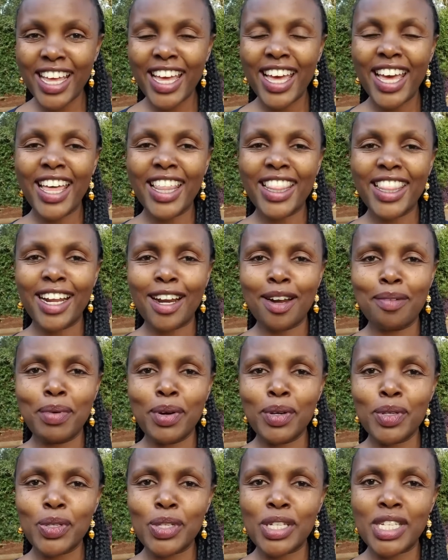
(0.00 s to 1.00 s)
and they're
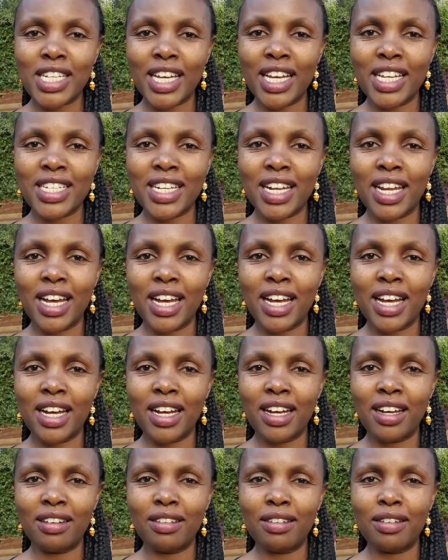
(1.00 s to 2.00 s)
about to start
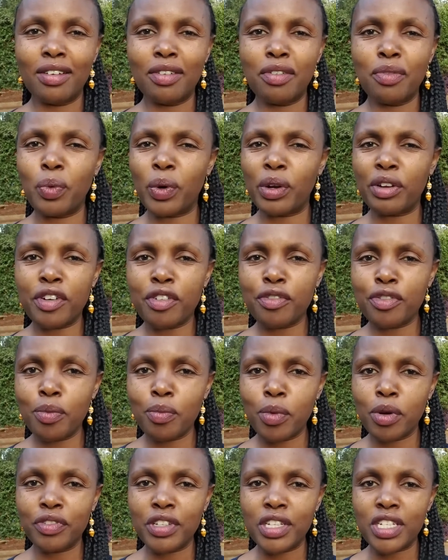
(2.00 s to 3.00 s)
whatever
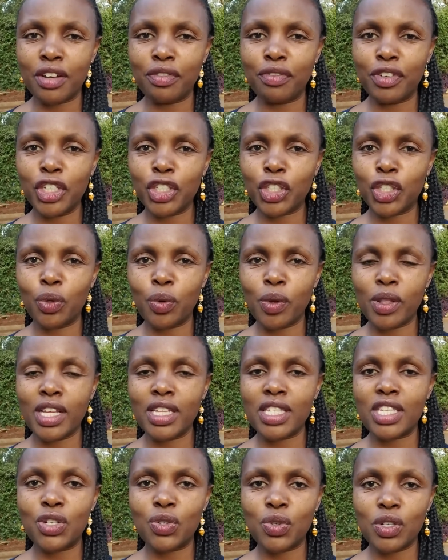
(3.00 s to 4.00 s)
form of intervention, whether
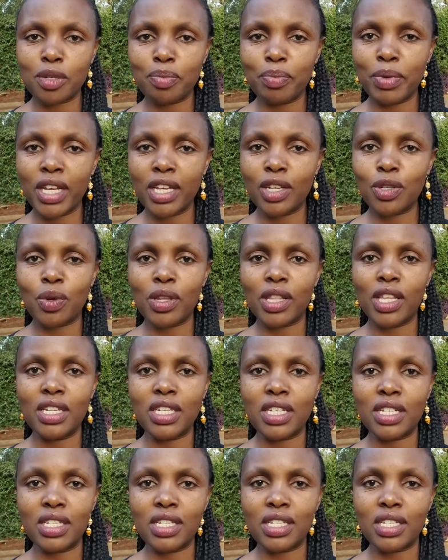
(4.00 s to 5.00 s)
it's treatment, whether
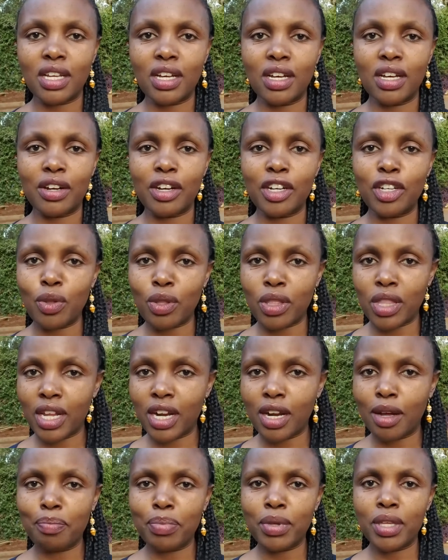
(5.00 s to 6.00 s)
it is
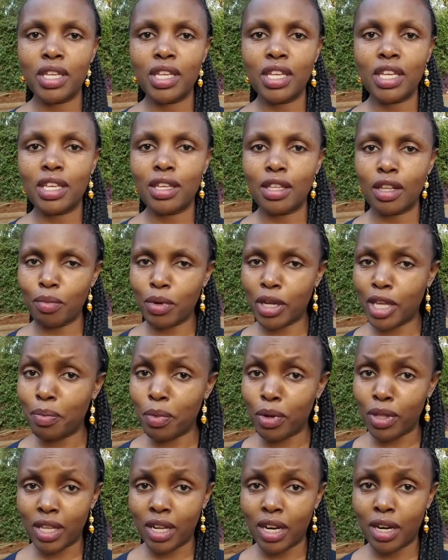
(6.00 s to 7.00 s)
radiotherapy,
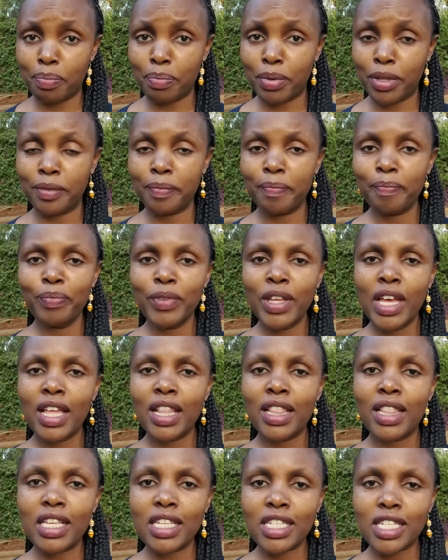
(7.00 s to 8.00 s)
chemotherapy.
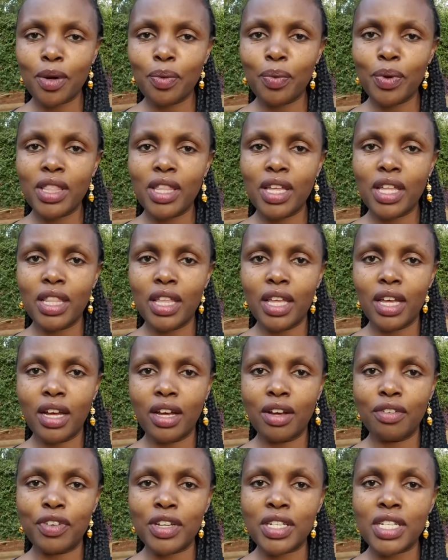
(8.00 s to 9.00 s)
There's a way that
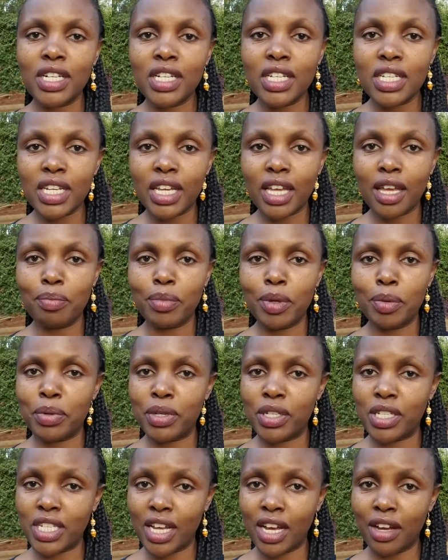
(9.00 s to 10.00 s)
their fertility can be
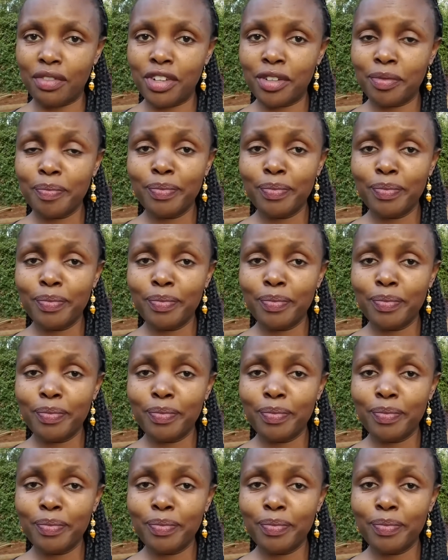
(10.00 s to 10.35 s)
preserved,